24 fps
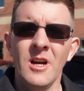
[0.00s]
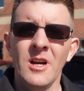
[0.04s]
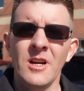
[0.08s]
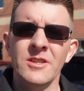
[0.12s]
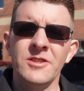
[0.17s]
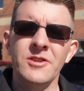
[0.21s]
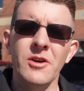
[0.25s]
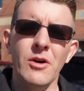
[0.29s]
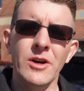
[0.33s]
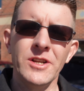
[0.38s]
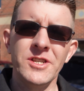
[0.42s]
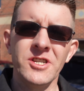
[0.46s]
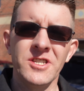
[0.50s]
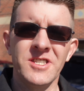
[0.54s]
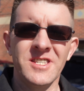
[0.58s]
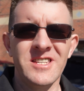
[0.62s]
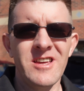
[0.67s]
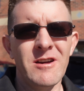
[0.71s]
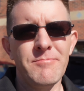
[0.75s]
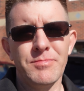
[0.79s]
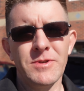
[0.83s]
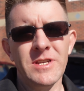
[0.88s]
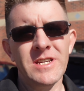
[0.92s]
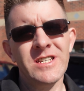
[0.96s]
So I just
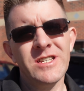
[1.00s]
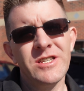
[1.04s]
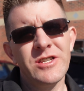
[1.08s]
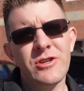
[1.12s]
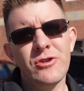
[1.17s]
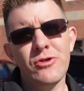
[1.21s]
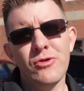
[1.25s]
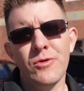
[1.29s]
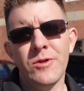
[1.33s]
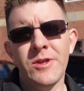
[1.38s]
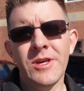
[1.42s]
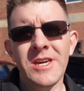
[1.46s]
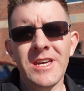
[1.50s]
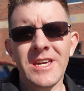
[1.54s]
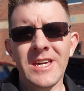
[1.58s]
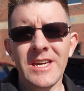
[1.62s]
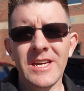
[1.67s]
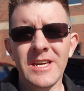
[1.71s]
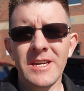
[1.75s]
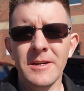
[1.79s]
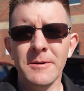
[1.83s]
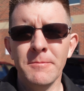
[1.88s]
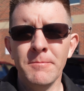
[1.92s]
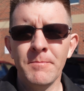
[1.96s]
stepped into
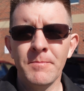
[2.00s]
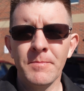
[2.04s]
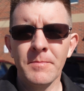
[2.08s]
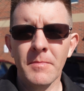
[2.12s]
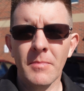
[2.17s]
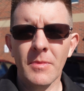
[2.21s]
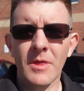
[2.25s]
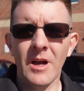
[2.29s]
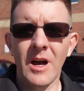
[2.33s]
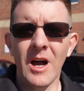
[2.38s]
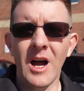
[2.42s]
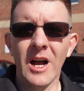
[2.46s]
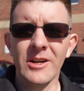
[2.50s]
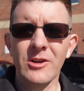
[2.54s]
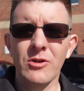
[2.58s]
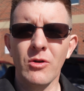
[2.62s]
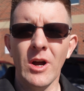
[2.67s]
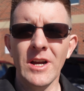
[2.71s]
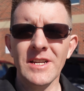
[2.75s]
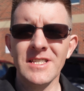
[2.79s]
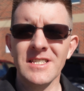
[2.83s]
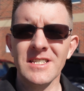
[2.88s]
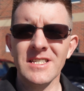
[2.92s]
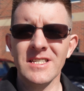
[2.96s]
the
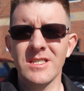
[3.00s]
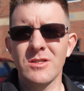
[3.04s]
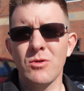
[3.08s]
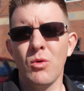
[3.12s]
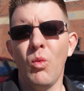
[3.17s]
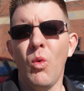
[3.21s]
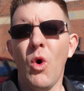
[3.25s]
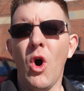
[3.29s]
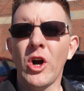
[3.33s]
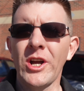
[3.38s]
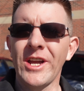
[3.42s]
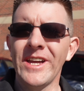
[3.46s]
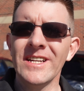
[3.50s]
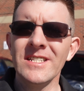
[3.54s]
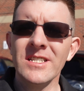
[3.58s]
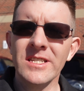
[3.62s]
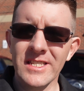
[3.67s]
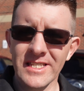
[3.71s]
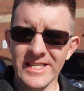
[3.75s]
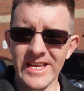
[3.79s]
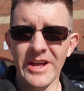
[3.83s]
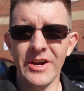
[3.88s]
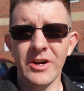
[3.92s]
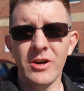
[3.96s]
Crisis Walk-In
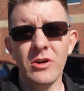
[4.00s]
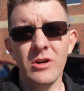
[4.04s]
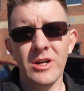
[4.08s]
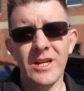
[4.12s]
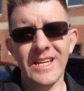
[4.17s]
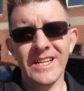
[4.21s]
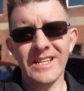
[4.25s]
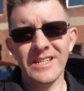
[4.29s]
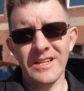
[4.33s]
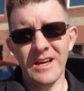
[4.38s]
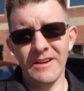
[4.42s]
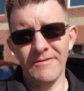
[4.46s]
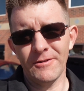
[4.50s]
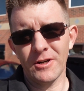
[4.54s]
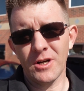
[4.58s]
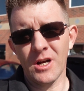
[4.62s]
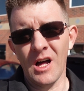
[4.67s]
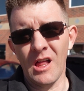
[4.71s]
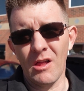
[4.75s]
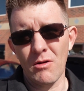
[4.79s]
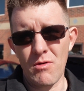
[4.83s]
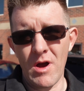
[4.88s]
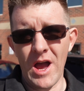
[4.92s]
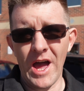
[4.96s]
Center in Denver,
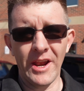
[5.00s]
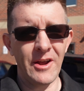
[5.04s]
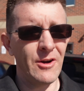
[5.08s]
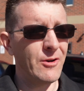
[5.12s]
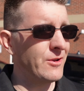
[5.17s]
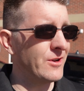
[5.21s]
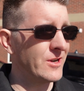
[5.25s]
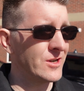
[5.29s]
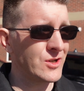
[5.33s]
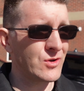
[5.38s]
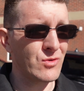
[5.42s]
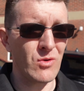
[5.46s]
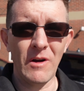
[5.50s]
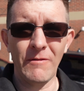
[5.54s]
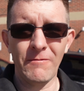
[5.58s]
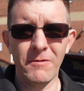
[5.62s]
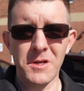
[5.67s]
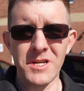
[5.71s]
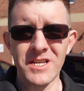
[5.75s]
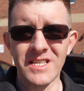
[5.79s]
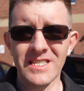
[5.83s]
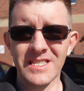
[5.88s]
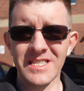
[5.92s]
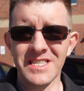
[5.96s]
Colorado. There's
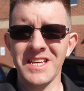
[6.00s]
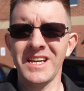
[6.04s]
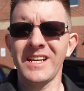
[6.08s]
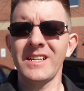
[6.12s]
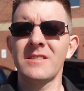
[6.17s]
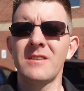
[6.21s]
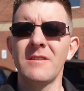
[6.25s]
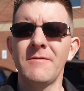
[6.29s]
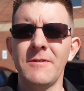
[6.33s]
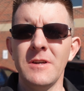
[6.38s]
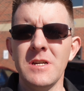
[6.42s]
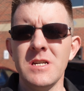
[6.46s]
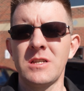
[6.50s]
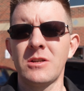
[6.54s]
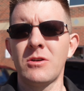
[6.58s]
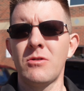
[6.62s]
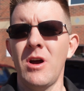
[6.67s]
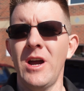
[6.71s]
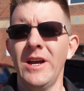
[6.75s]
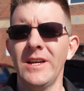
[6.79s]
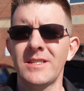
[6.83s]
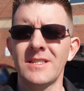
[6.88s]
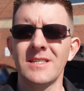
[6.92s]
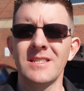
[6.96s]
roughly 6 of these
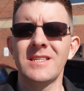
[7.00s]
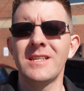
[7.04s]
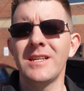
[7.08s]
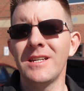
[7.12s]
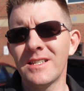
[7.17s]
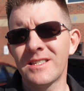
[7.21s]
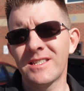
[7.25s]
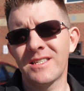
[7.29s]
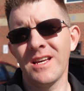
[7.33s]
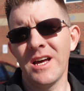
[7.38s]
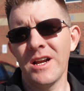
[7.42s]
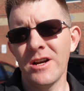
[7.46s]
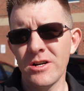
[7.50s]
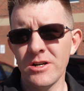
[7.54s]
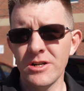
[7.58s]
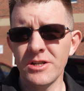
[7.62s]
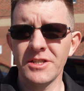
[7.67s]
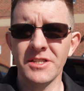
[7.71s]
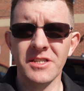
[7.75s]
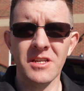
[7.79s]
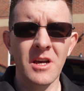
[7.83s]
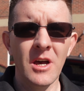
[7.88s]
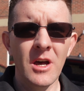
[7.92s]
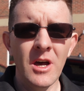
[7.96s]
crisis
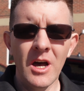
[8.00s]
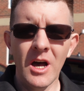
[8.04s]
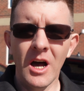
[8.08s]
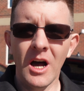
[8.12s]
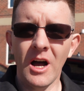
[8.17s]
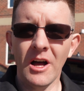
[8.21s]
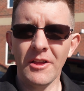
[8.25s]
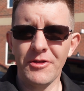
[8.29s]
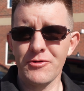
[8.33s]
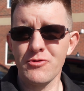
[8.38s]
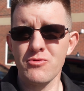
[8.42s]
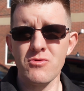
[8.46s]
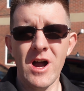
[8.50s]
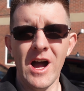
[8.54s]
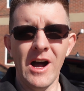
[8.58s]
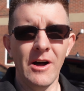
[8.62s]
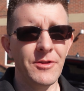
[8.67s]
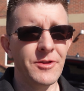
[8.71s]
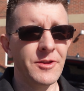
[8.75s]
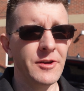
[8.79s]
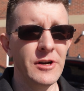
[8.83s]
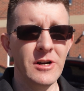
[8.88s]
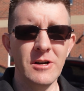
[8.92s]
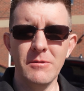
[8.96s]
centers
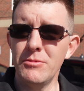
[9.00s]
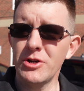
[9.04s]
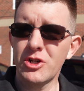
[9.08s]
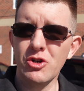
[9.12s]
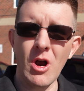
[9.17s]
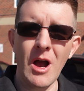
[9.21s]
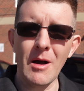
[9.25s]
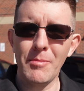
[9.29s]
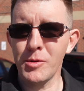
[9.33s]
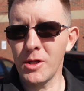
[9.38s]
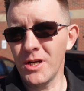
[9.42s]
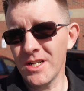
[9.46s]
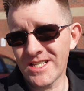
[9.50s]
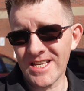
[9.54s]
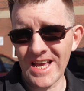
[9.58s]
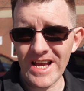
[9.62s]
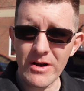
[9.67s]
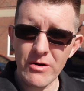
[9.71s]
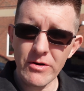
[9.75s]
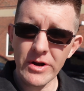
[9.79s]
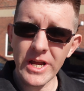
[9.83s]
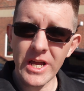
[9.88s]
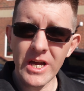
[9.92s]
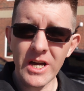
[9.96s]
throughout the metropolis
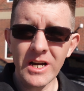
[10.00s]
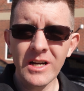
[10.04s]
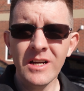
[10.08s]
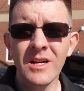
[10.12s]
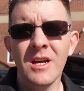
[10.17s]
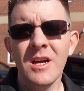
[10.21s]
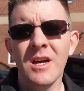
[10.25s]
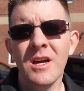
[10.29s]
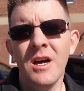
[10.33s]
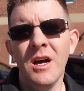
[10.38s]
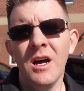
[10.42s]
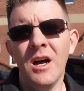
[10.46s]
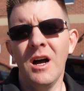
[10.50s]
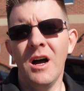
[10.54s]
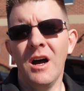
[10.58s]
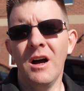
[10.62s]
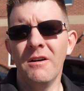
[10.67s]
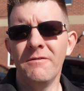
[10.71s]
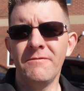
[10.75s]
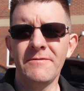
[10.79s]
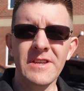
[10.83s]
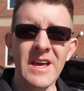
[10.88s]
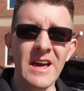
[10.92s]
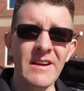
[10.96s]
area
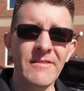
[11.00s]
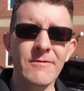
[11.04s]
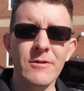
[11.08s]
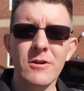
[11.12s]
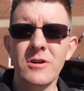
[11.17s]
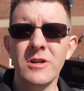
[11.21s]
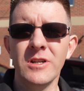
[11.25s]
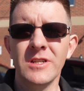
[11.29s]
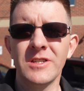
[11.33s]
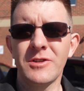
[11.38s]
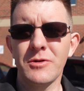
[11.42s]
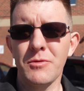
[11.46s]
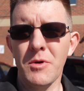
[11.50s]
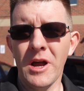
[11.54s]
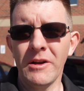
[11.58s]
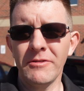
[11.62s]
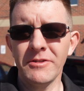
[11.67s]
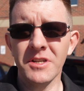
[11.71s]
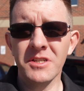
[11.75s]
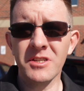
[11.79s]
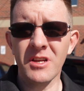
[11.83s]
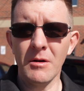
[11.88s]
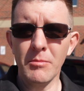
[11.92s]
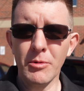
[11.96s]
of Denver and
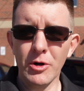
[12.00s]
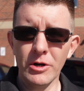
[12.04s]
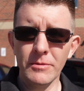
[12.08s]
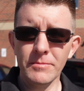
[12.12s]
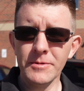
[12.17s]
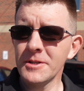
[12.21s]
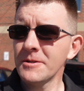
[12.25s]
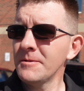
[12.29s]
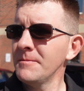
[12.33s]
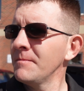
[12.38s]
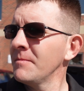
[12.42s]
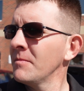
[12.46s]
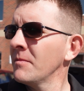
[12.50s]
surrounding suburbs.